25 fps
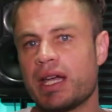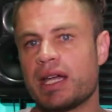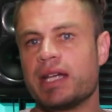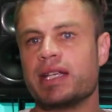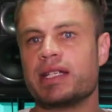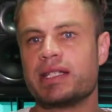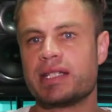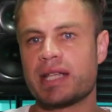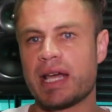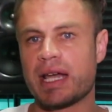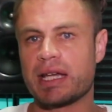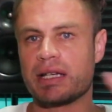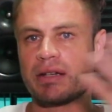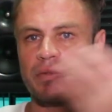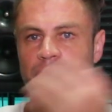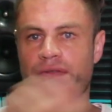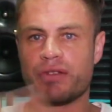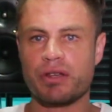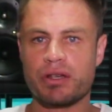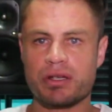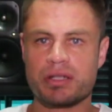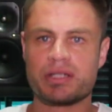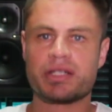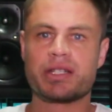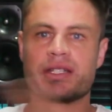is they
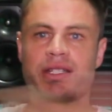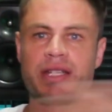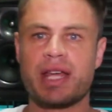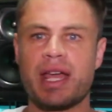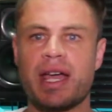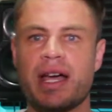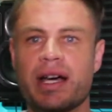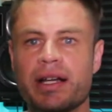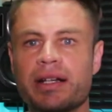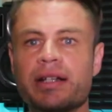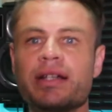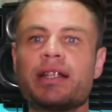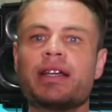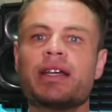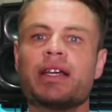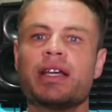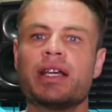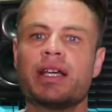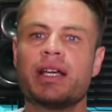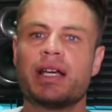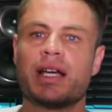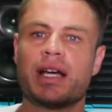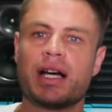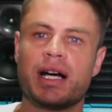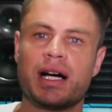diffuse the sound
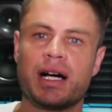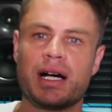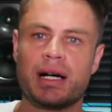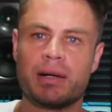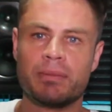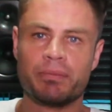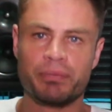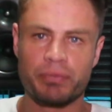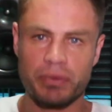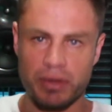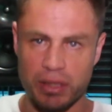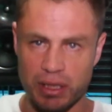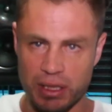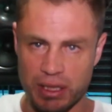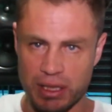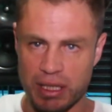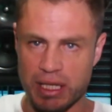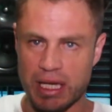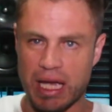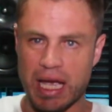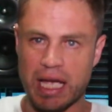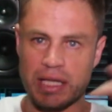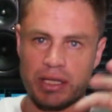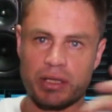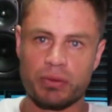
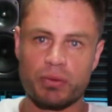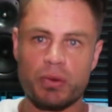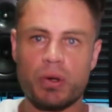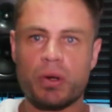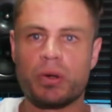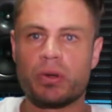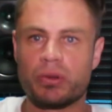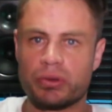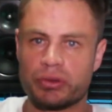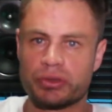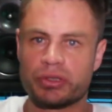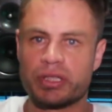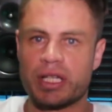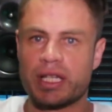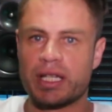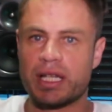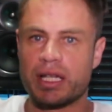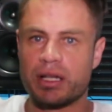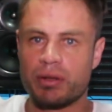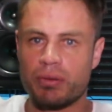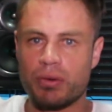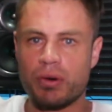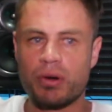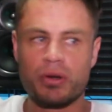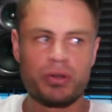at the walls, and
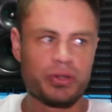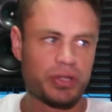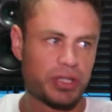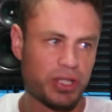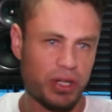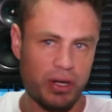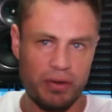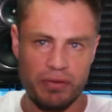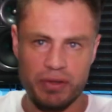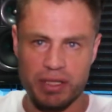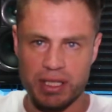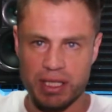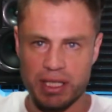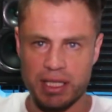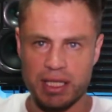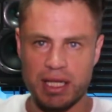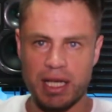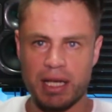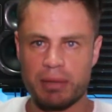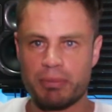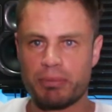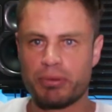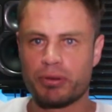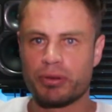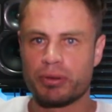then the walls obviously you
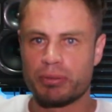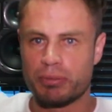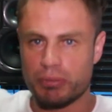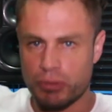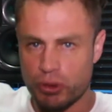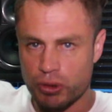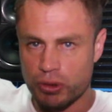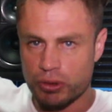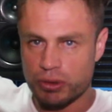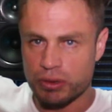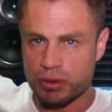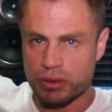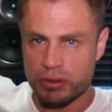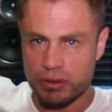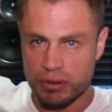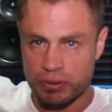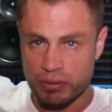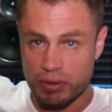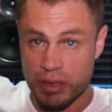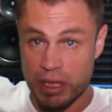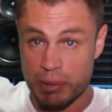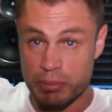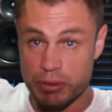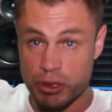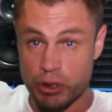then put more
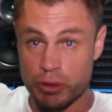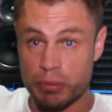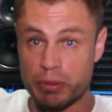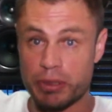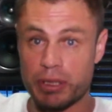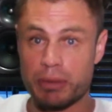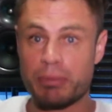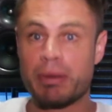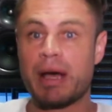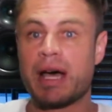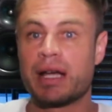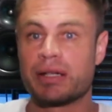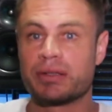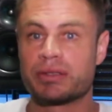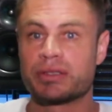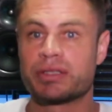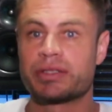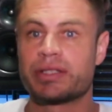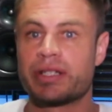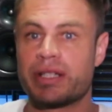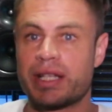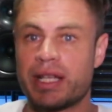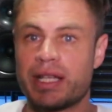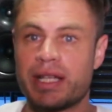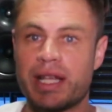absorption panels,
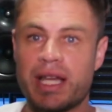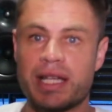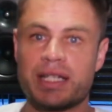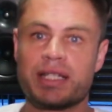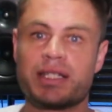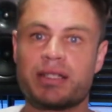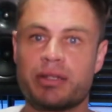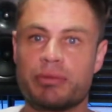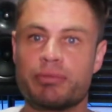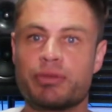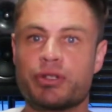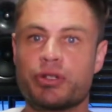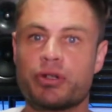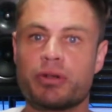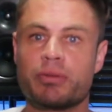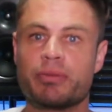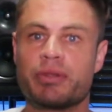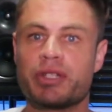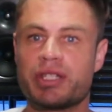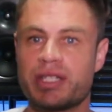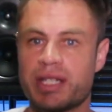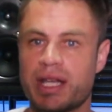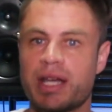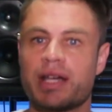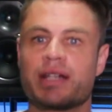so then they just absorb
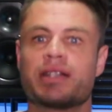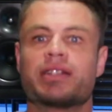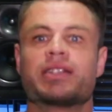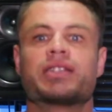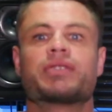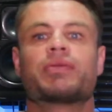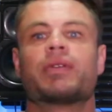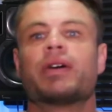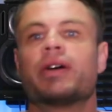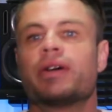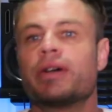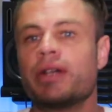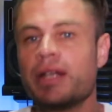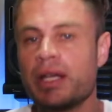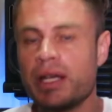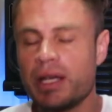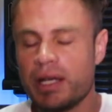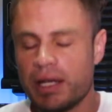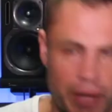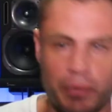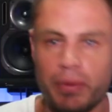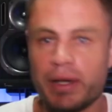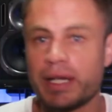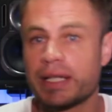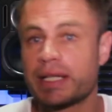the sound as well.
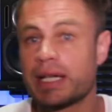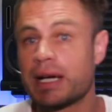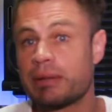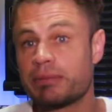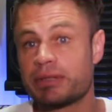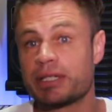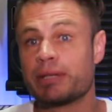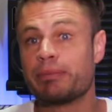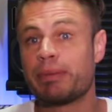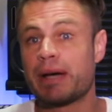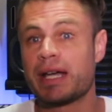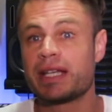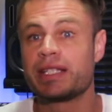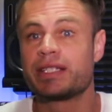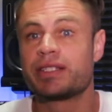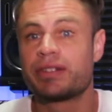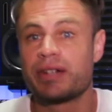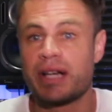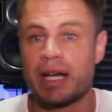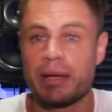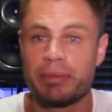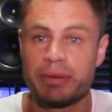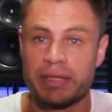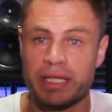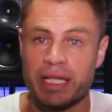And when it comes to bass
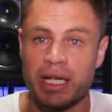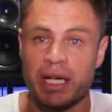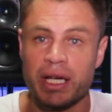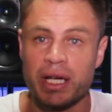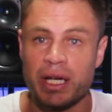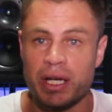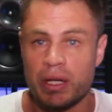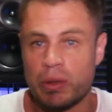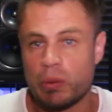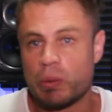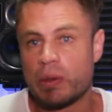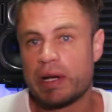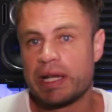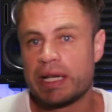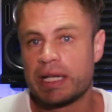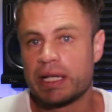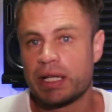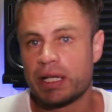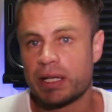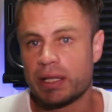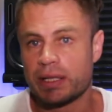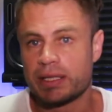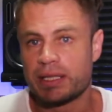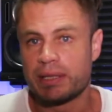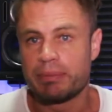traps,
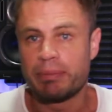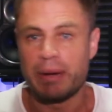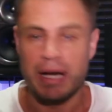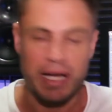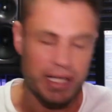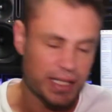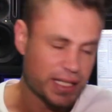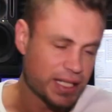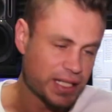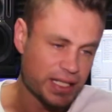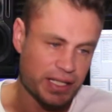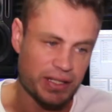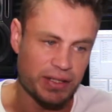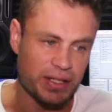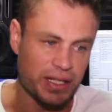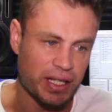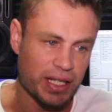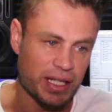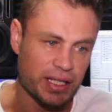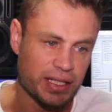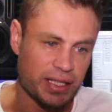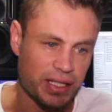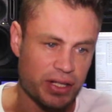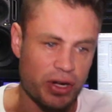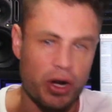bass
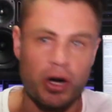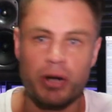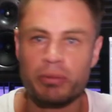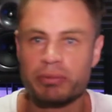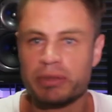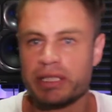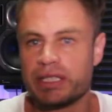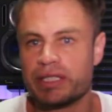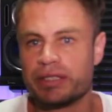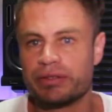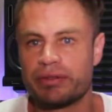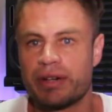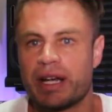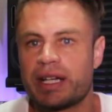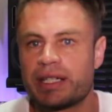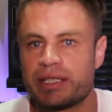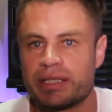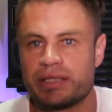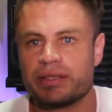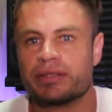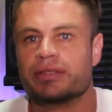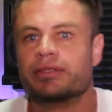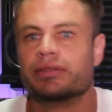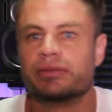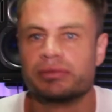it's an
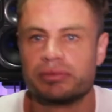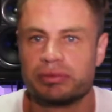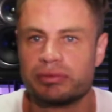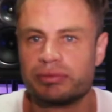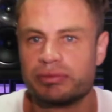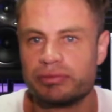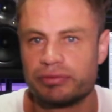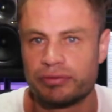omnidirectional